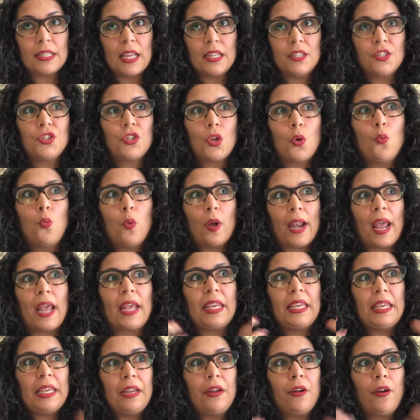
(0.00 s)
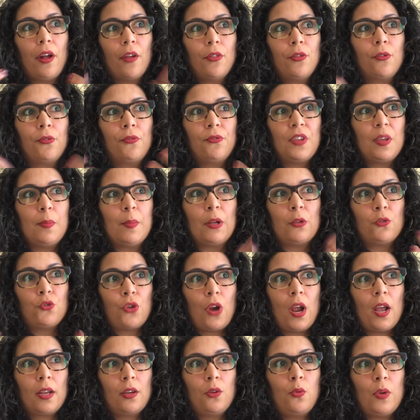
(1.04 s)
And so when I hear other female
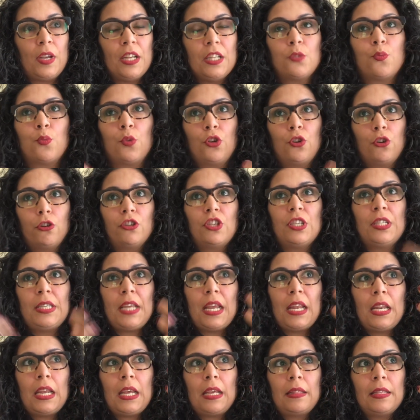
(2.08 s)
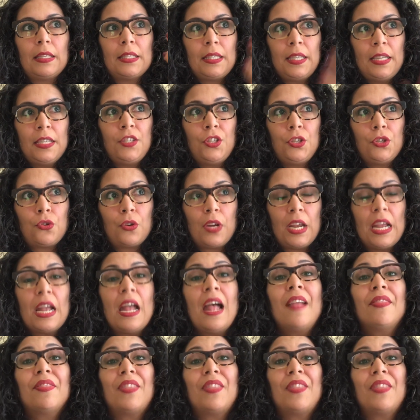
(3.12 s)
drag queens regurgitating this history